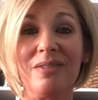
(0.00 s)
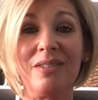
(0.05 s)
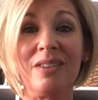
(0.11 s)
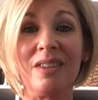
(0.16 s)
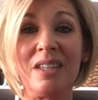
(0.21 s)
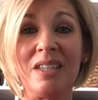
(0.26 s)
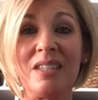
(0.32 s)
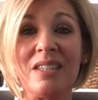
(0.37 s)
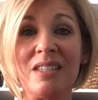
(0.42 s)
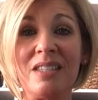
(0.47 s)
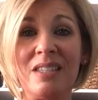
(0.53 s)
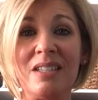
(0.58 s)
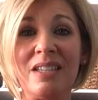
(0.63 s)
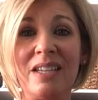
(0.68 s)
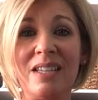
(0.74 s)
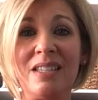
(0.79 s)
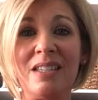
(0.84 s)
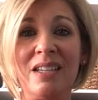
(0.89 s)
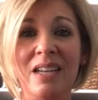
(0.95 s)
This is a
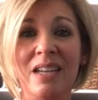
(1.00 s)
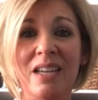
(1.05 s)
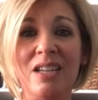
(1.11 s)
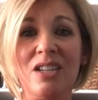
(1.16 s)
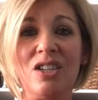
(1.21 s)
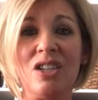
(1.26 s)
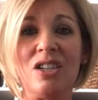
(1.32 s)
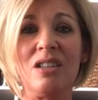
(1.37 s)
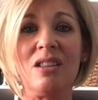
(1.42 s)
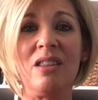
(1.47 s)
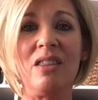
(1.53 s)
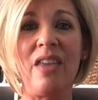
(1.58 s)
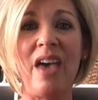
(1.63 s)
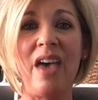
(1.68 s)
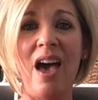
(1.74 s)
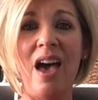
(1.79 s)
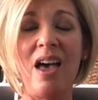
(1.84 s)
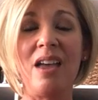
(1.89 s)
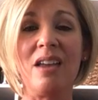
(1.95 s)
designation
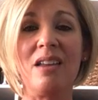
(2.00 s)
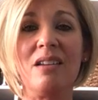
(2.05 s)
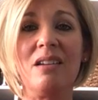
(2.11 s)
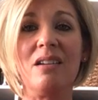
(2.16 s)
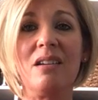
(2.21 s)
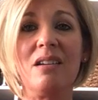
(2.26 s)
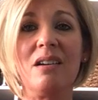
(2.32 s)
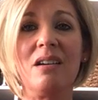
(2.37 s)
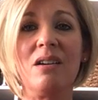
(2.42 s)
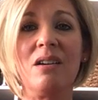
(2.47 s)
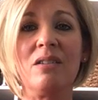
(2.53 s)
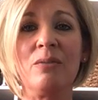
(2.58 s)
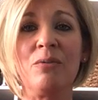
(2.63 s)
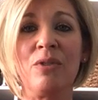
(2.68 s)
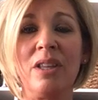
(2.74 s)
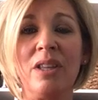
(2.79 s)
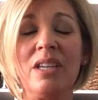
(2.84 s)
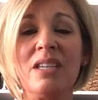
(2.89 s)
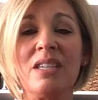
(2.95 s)
that
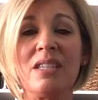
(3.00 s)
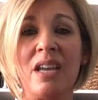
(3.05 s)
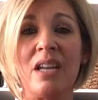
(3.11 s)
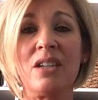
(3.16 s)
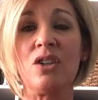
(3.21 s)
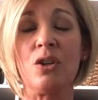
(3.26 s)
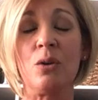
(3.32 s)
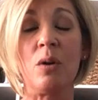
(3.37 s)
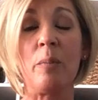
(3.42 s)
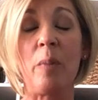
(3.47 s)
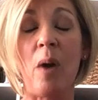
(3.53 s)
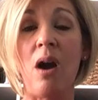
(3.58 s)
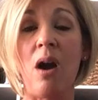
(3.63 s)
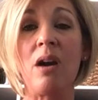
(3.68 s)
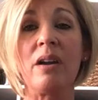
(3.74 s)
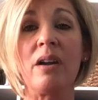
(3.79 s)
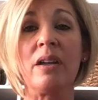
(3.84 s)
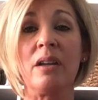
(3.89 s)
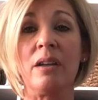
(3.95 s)
really sets you apart.